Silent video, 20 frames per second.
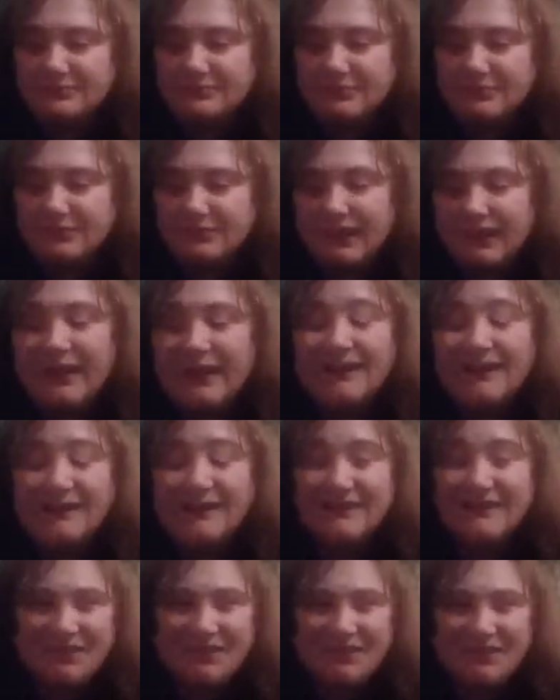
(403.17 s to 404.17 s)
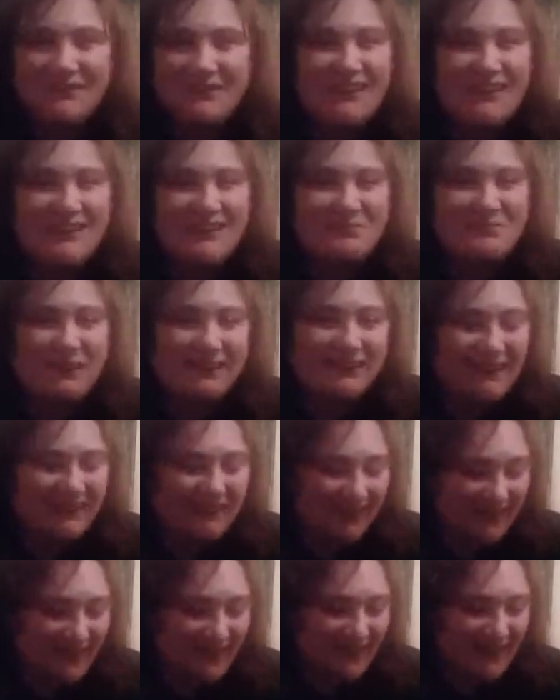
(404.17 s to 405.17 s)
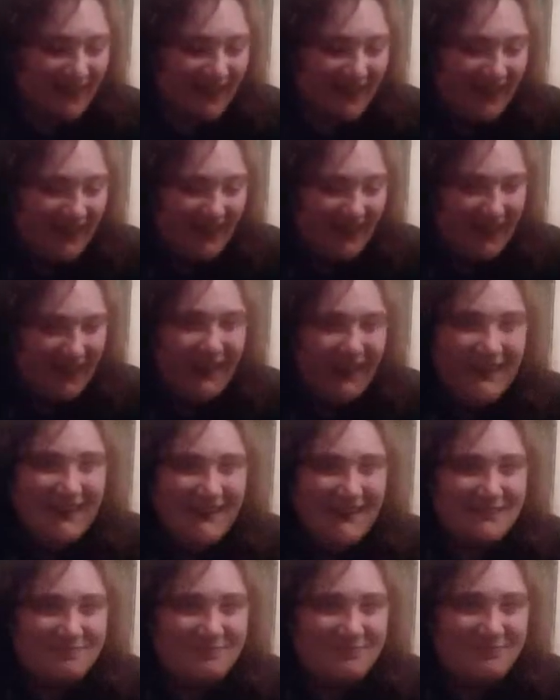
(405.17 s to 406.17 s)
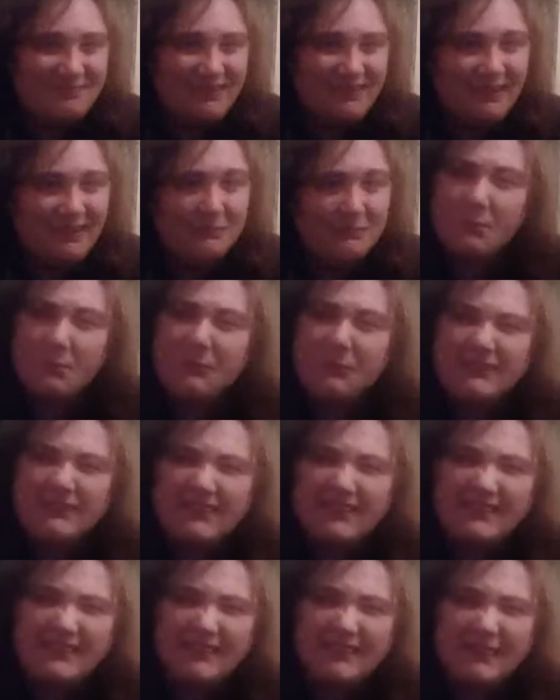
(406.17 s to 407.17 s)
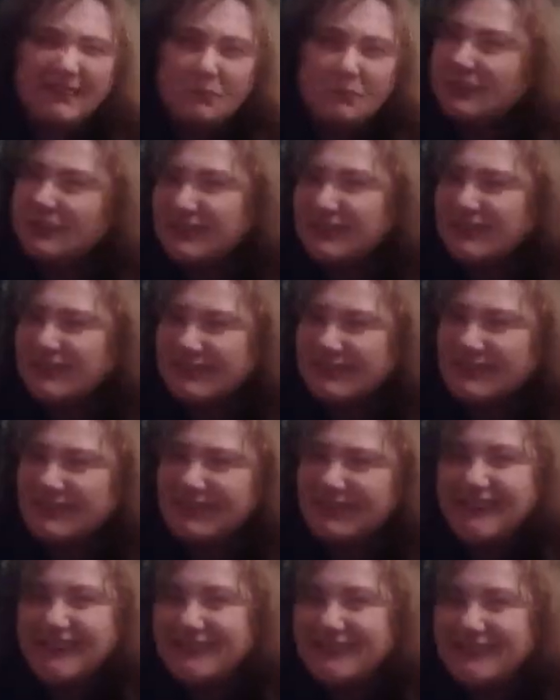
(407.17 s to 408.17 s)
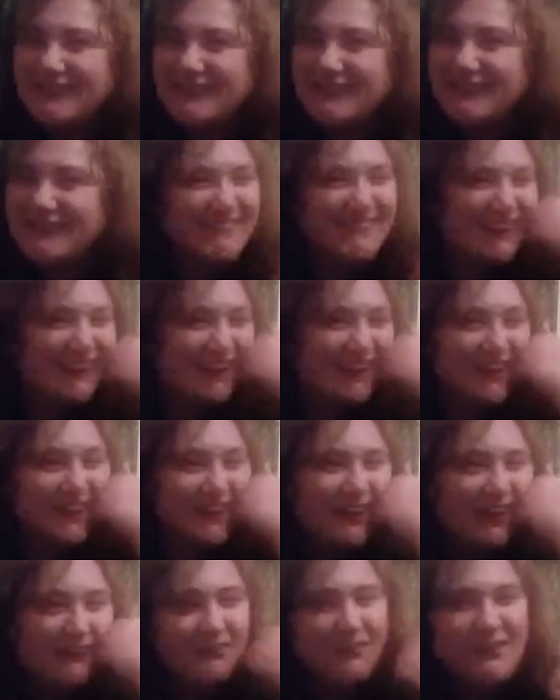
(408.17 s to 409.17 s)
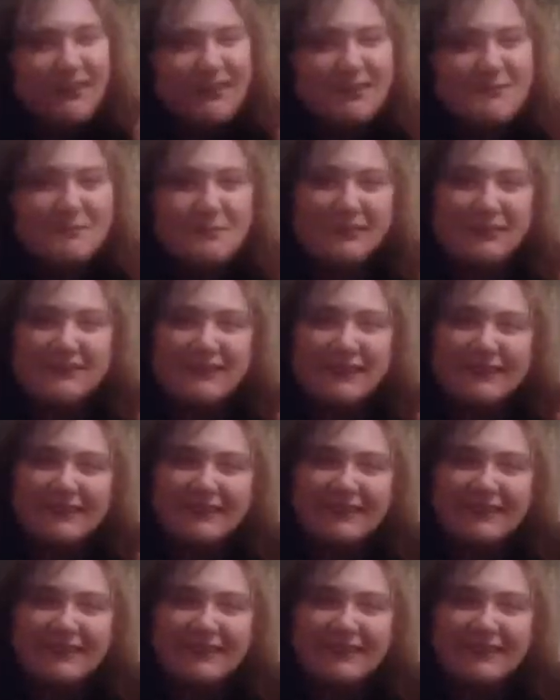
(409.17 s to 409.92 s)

yeah, with anybody. Am I blushing? Am I blushing? I don't know. I feel like I'm blushing.